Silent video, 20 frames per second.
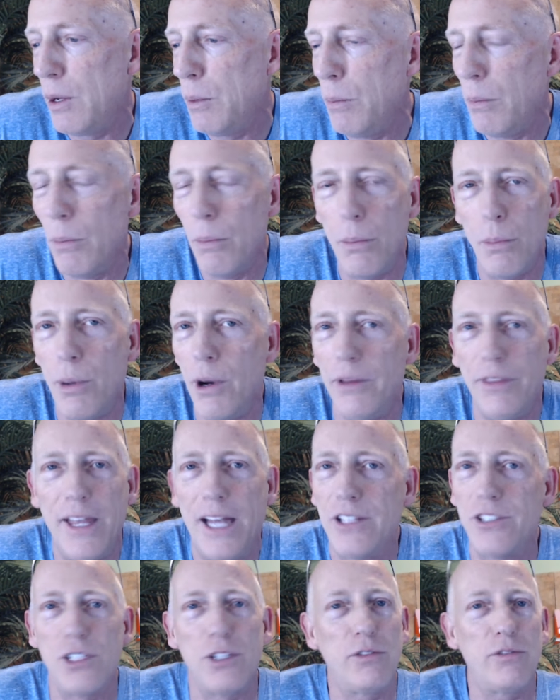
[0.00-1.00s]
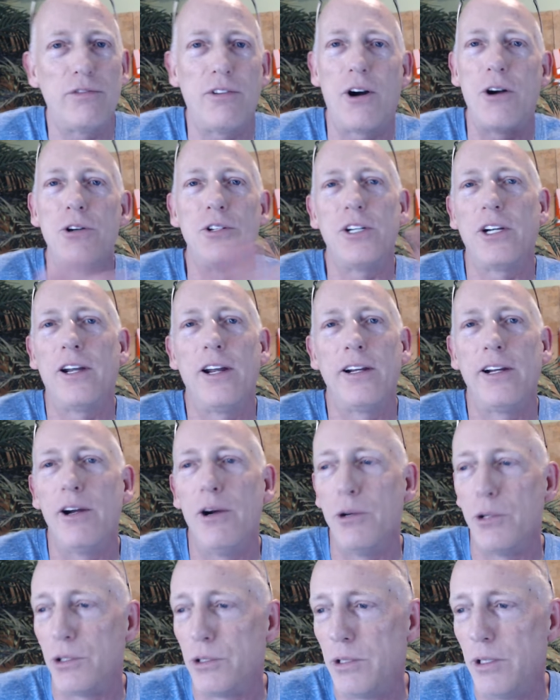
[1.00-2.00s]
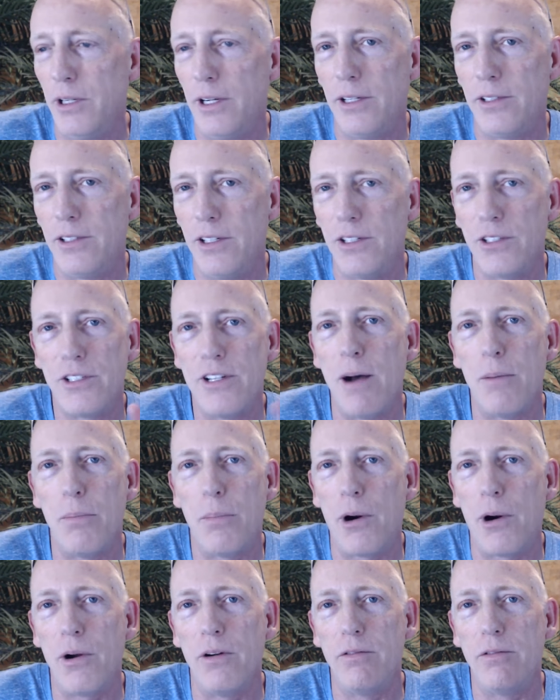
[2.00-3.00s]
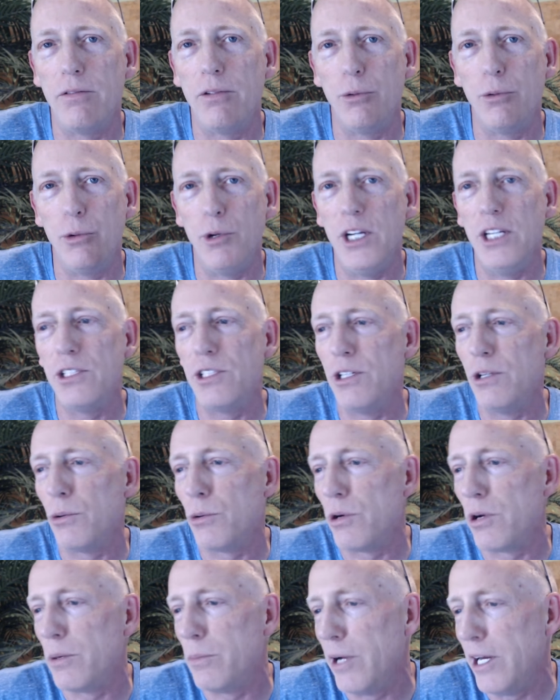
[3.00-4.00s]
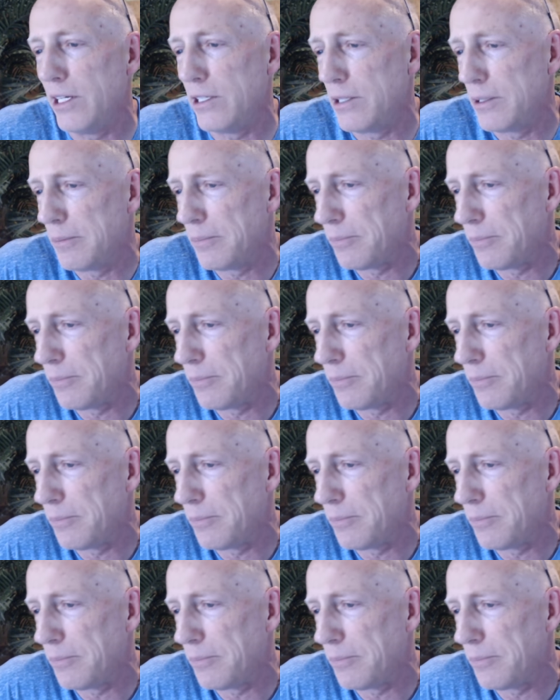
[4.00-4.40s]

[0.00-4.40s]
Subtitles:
But that's as far as it goes. It's not part of reason or debate.